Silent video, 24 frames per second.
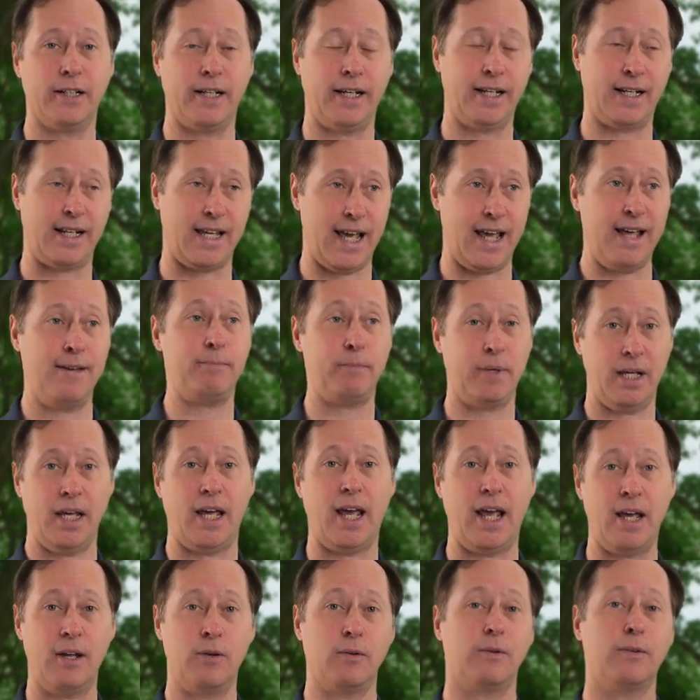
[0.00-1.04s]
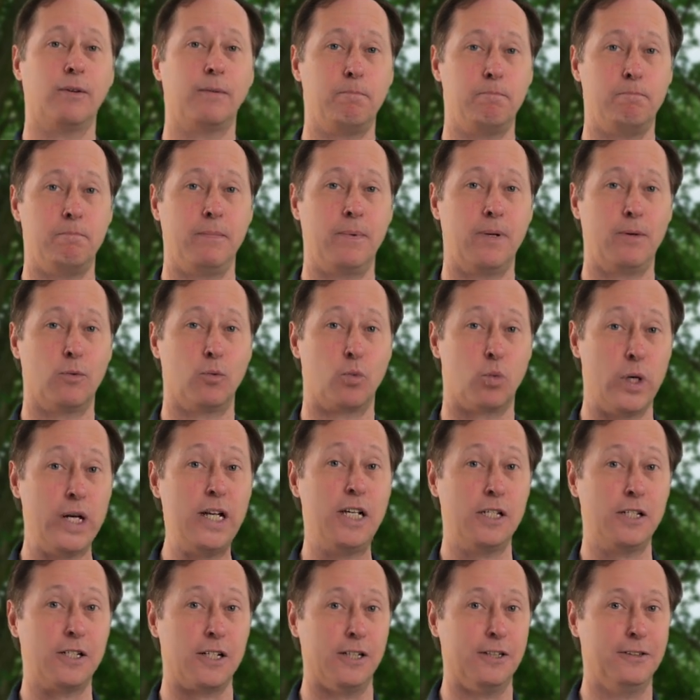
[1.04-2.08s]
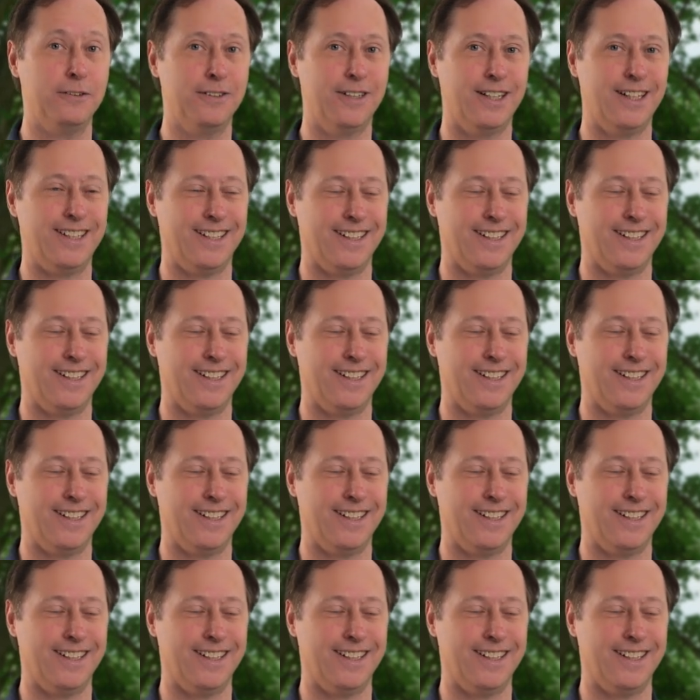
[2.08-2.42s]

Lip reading: It gave me a reason